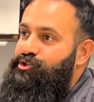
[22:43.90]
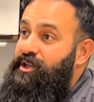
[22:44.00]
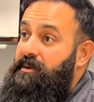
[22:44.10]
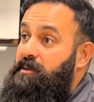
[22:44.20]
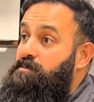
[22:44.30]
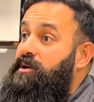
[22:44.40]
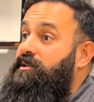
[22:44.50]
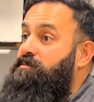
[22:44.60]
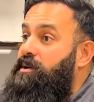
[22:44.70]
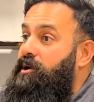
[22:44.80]
so that we can
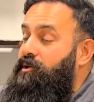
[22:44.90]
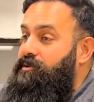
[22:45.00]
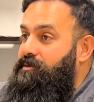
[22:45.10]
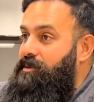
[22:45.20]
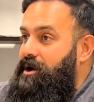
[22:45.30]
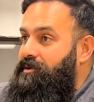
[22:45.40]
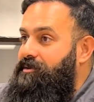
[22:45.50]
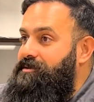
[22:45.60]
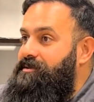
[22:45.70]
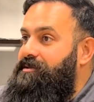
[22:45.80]
build empirical
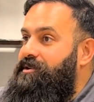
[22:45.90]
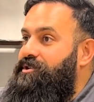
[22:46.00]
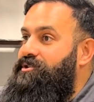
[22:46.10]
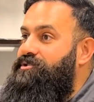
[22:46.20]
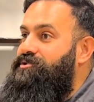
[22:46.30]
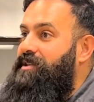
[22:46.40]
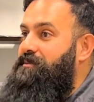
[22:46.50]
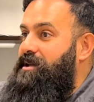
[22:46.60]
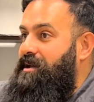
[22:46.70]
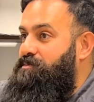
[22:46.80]
models so
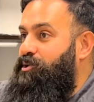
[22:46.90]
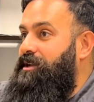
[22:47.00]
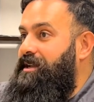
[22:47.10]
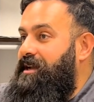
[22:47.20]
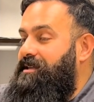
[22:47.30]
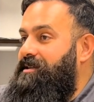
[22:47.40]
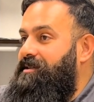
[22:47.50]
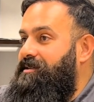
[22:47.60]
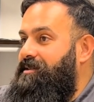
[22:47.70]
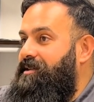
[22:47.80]
that we can predict
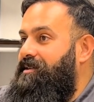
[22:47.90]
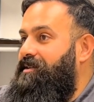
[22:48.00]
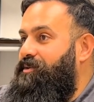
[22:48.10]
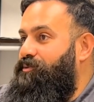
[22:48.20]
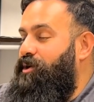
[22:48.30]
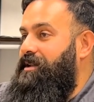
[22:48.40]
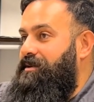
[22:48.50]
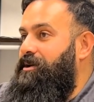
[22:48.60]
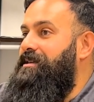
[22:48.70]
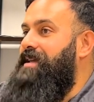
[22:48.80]
what,
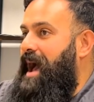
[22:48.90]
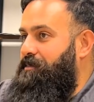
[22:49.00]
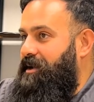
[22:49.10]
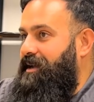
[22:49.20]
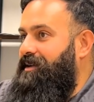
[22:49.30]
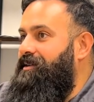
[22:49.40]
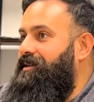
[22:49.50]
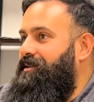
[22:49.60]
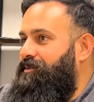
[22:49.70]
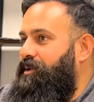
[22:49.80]
what is happening
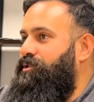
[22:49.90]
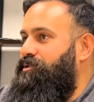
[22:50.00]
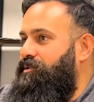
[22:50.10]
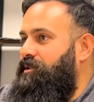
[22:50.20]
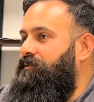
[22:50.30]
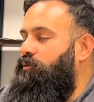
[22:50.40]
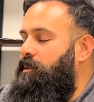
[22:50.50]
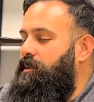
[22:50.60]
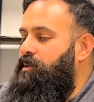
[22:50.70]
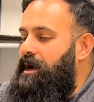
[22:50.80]
yeah. when you're doing the
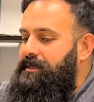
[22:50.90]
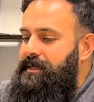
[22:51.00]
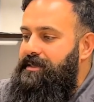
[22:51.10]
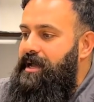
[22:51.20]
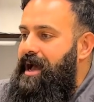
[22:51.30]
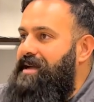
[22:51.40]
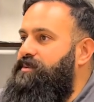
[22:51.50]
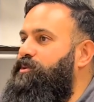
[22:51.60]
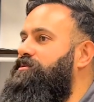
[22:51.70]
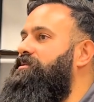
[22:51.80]
forming process as
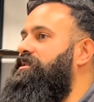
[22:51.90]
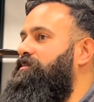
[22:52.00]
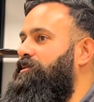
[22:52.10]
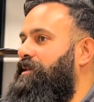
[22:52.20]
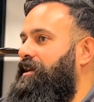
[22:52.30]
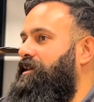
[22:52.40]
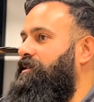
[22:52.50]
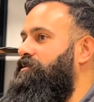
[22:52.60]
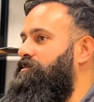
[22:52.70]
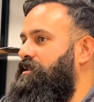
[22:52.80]
opposed to simulating
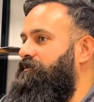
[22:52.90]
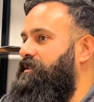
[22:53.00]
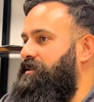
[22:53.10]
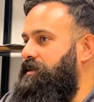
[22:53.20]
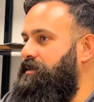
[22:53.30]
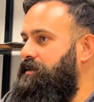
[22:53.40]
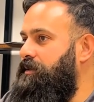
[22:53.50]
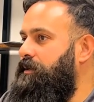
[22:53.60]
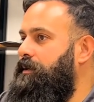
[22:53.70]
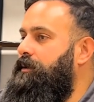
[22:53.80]
it using physics.
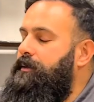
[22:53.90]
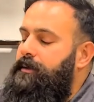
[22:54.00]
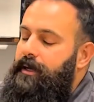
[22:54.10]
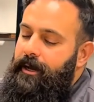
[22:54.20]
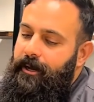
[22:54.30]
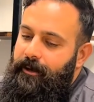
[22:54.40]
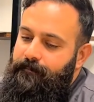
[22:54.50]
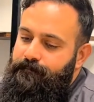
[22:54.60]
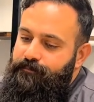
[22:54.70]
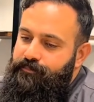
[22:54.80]
Yeah.
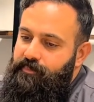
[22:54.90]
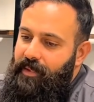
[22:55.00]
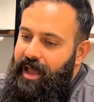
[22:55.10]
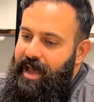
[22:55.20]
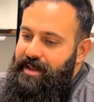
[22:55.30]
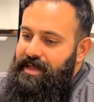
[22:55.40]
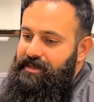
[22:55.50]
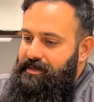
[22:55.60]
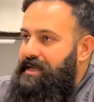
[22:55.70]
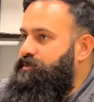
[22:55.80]
Um, and
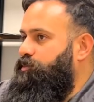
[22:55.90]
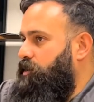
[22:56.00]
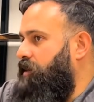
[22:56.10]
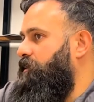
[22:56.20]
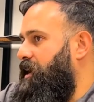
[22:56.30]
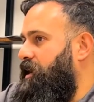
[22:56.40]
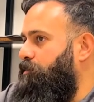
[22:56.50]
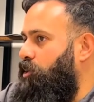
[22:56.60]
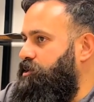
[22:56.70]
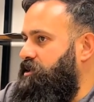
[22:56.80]
that's that's one of the main
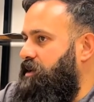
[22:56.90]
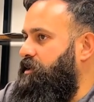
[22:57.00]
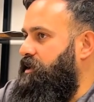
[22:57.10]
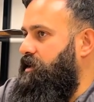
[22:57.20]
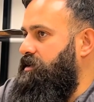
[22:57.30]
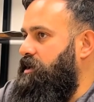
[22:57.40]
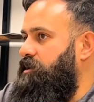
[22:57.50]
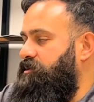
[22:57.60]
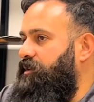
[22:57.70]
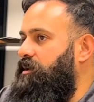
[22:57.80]
approaches that we think is
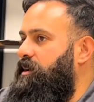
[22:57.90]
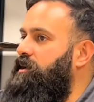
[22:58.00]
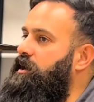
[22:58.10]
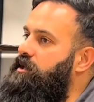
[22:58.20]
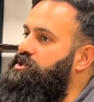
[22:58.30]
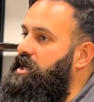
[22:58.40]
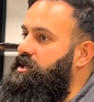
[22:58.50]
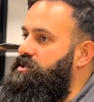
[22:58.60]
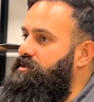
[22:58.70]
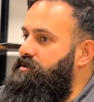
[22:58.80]
fundamentally going to
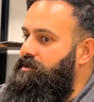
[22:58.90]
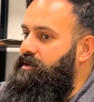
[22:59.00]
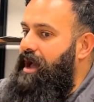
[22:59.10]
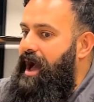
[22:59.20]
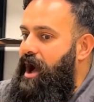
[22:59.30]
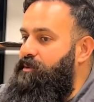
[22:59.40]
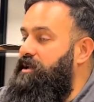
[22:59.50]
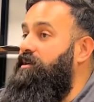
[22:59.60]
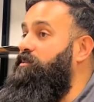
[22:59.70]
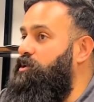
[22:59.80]
change how we
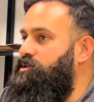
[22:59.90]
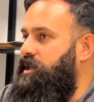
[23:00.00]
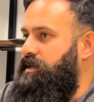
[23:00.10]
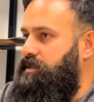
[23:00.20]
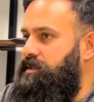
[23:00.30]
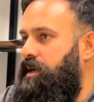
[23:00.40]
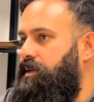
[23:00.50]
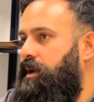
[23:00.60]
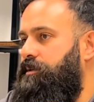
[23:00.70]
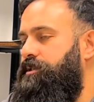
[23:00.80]
can commercialize this
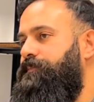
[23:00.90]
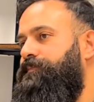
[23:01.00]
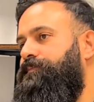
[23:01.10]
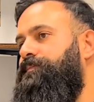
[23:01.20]
technology. Yeah,